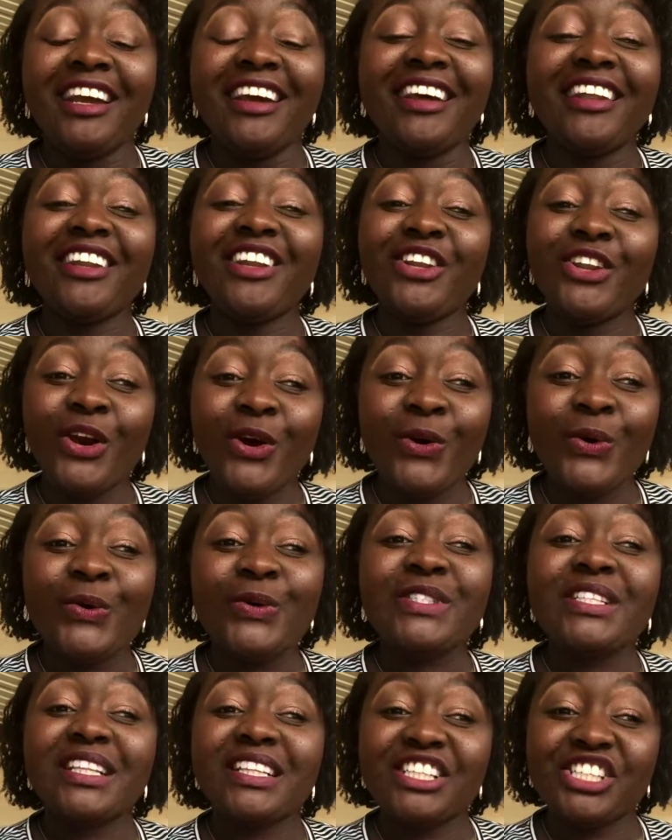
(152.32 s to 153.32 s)

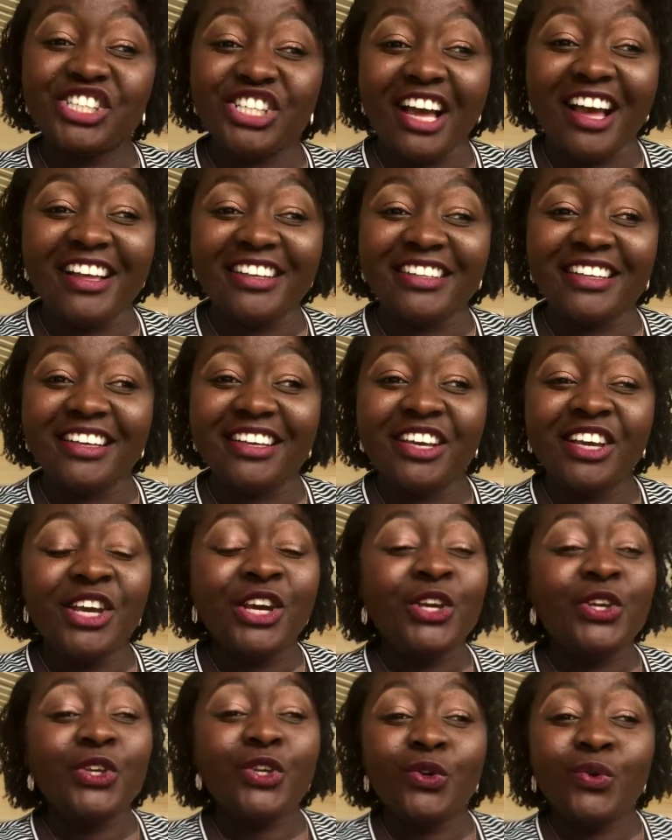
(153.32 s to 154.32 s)
knows Lashonda,
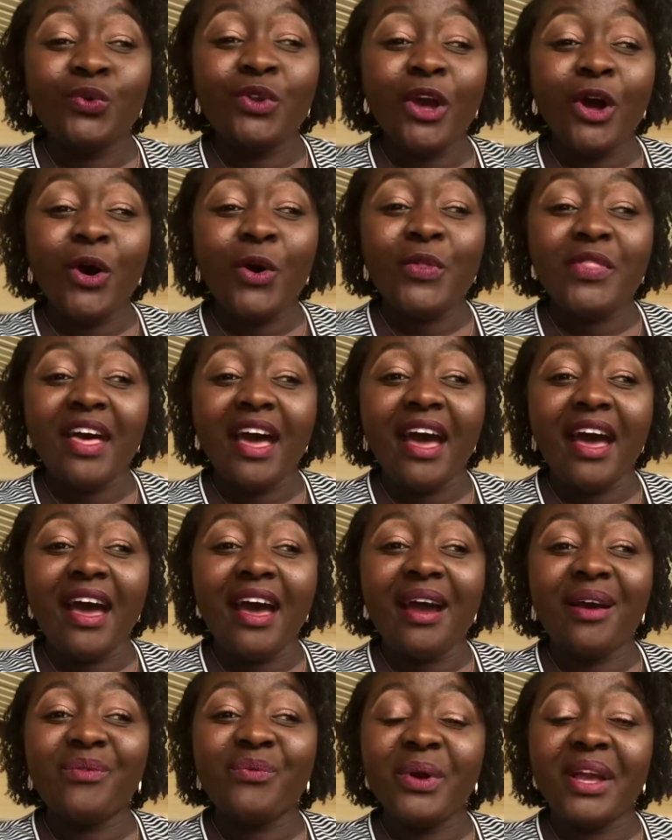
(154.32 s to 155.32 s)
you know
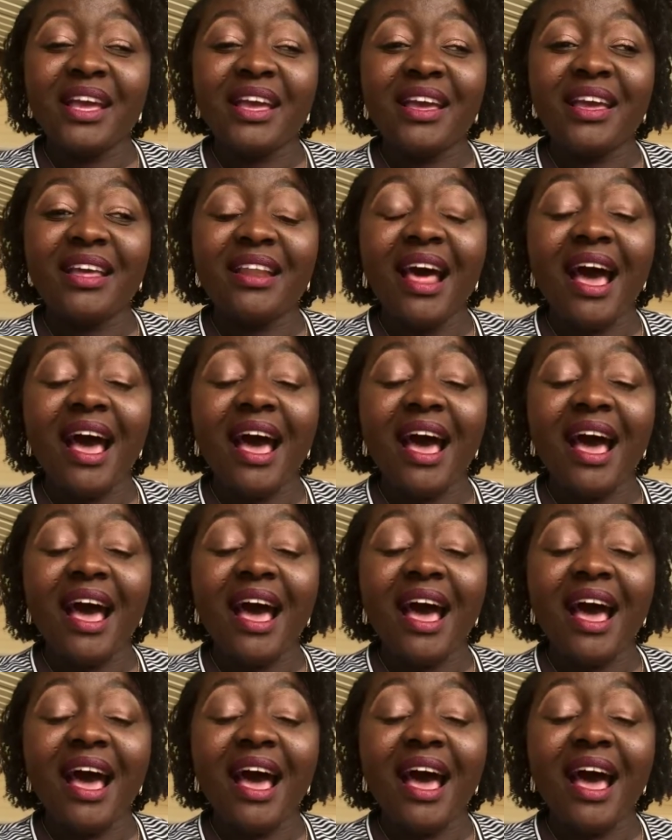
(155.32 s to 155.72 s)
that when